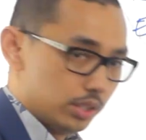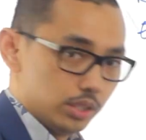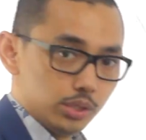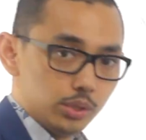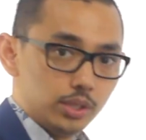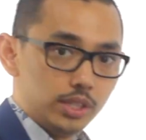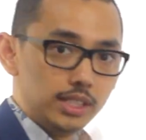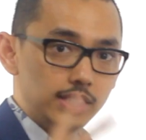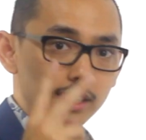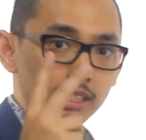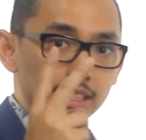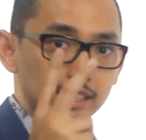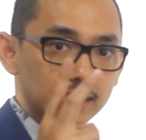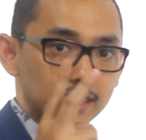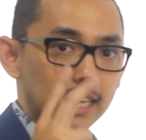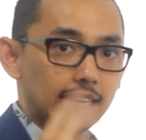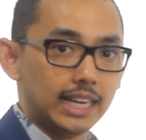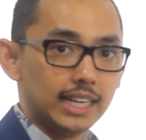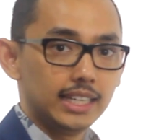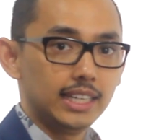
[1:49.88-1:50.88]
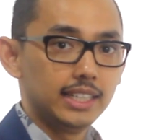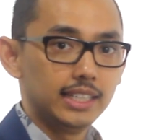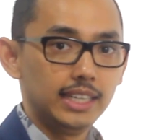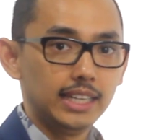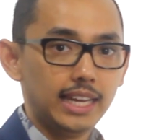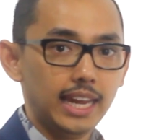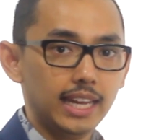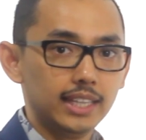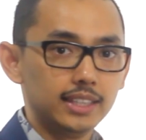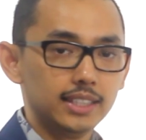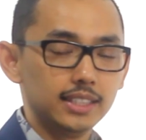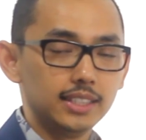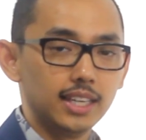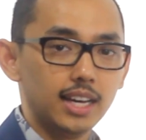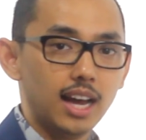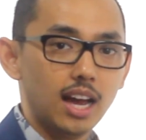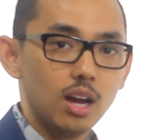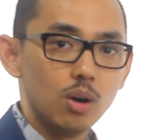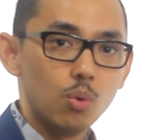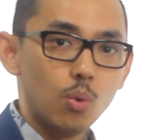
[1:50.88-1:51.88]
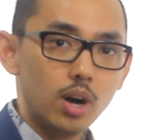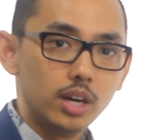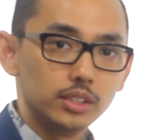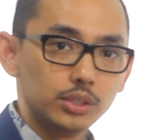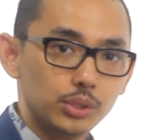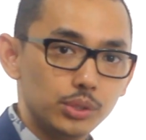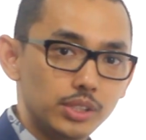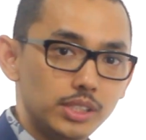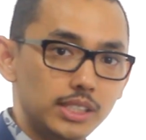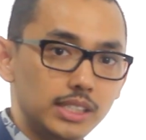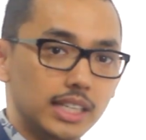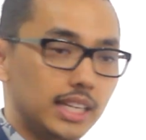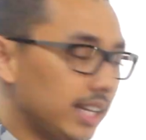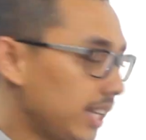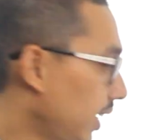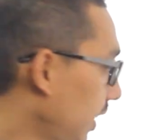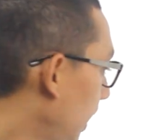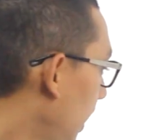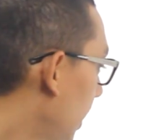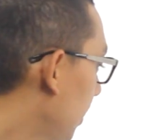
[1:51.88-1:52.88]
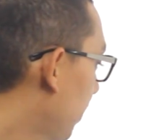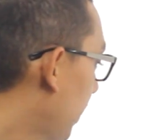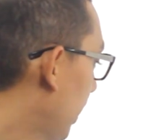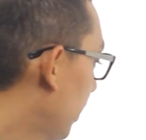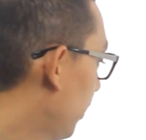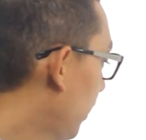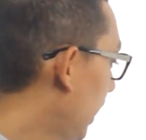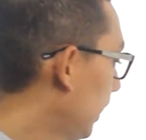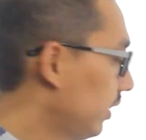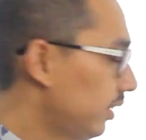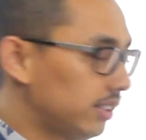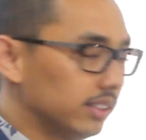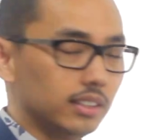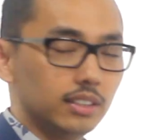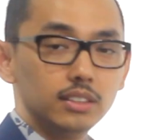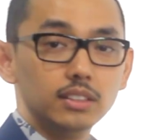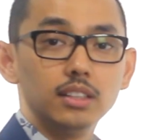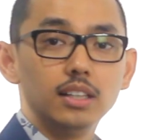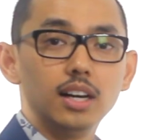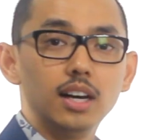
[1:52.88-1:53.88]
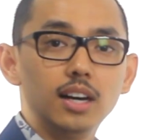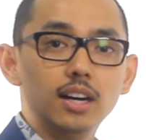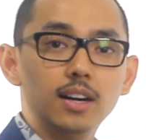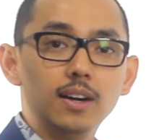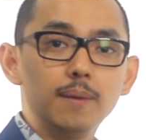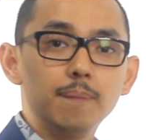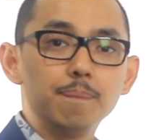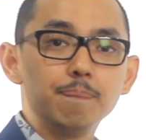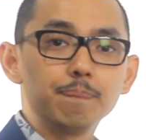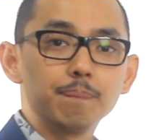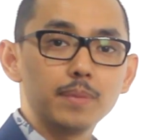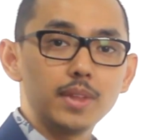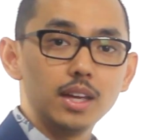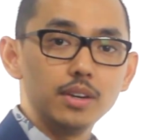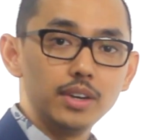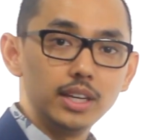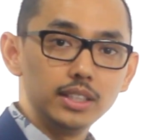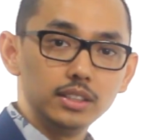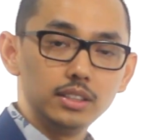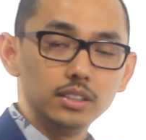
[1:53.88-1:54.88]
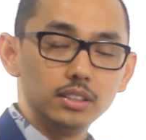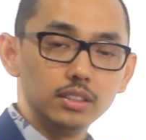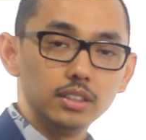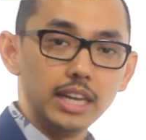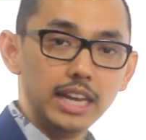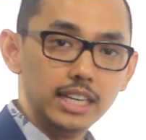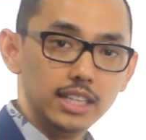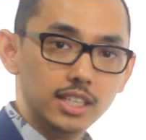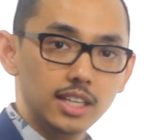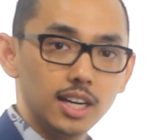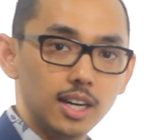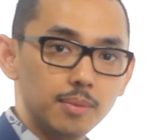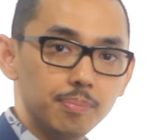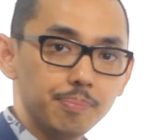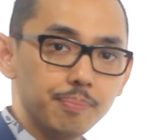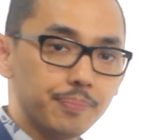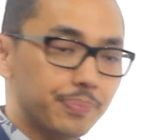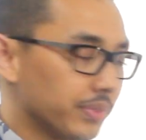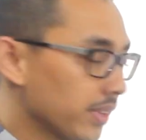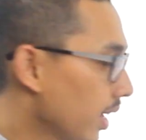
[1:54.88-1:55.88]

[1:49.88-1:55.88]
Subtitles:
So this is the second indicator that I want to see in my rental income